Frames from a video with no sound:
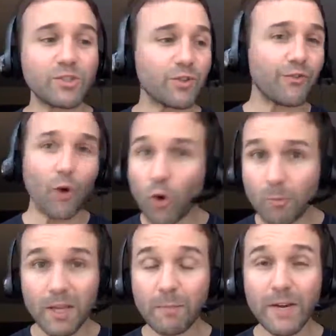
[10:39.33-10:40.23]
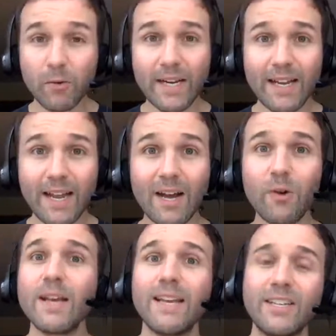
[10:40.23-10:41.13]
Is your phone beeping right now?
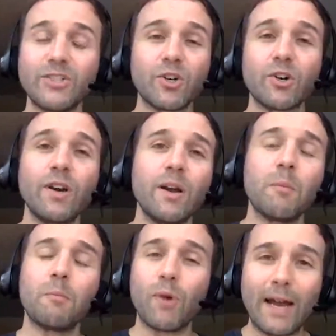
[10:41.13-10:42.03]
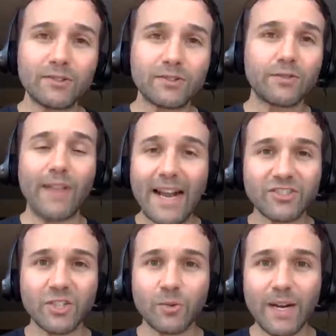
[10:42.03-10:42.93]
Is your browser
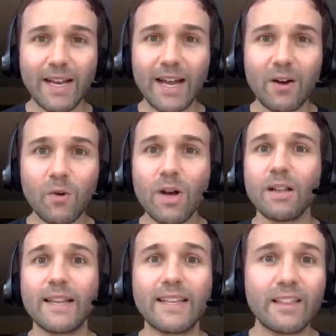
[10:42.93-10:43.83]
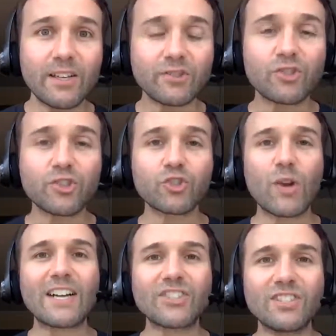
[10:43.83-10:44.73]
flashing right now? Like, there's
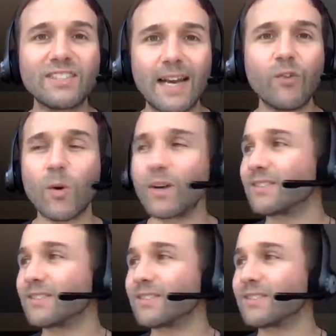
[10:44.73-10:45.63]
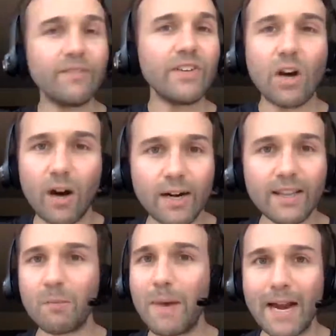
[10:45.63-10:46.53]
distractions everywhere. Is the TV on
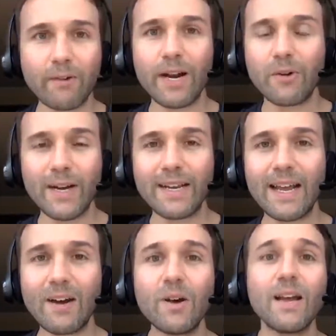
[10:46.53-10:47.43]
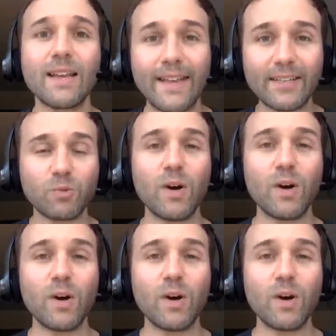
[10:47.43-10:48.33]
in the background right now? Guess
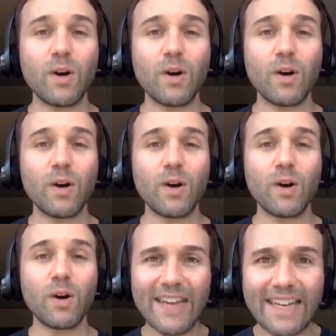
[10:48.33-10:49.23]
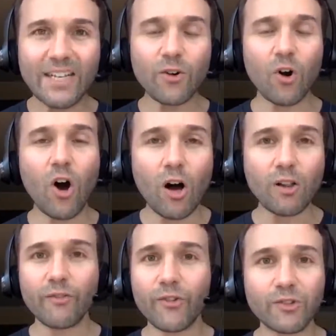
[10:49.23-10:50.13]
what? You're not focused if
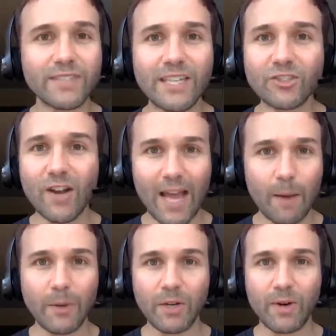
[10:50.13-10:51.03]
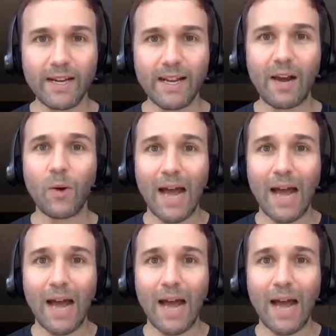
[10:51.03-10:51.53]
any or all of those things are happening right now.